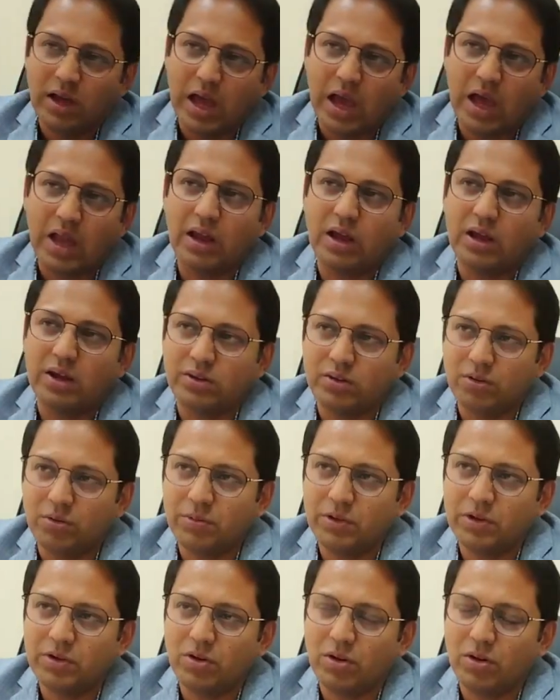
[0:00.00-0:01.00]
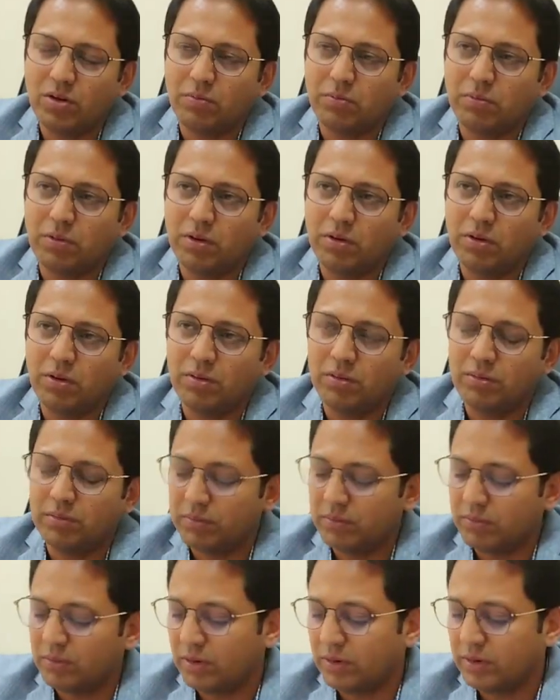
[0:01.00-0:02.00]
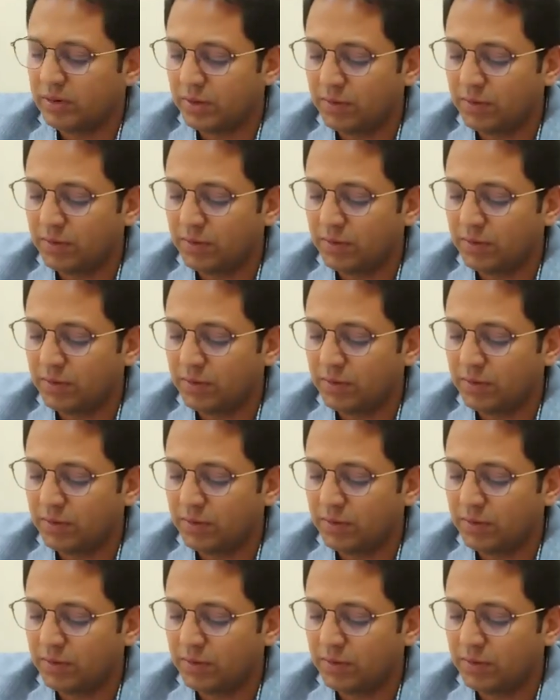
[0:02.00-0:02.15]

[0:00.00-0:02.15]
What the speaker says: allied domain of